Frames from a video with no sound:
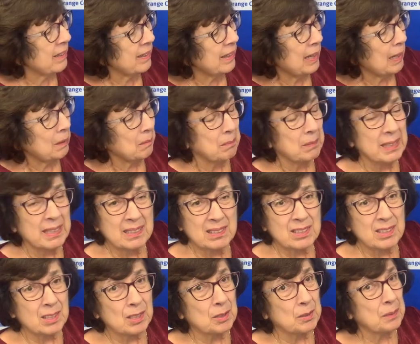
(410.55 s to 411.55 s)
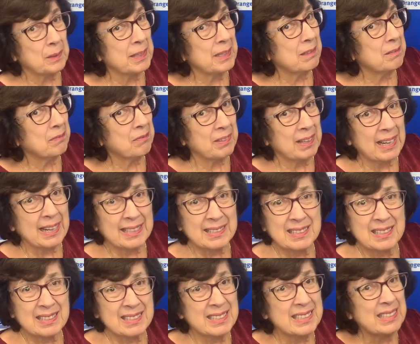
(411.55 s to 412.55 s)
That means the green flag
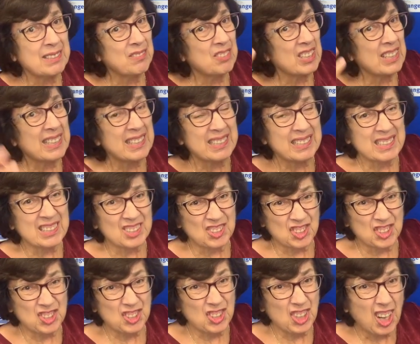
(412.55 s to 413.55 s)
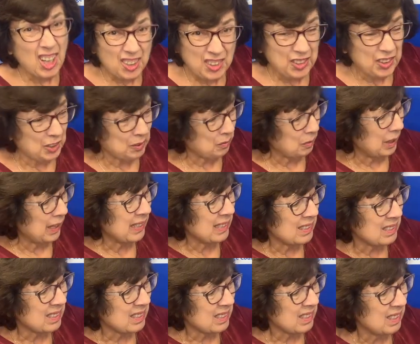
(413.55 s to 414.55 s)
doesn't even get to start the
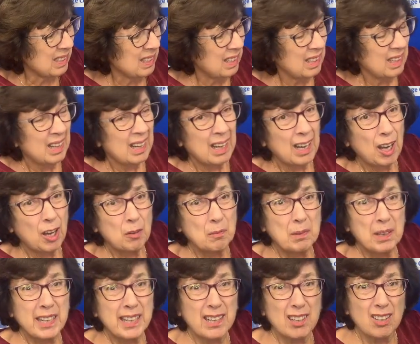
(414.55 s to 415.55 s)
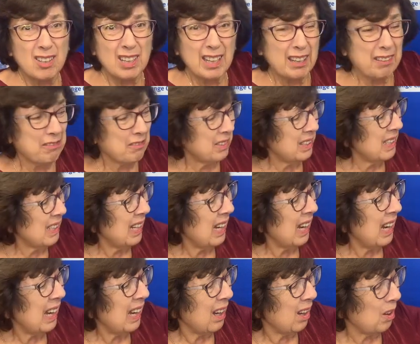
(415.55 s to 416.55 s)
race. How many are left
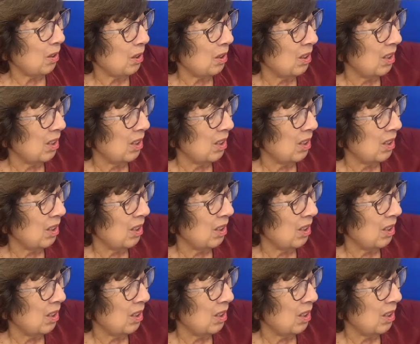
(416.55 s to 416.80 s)
now?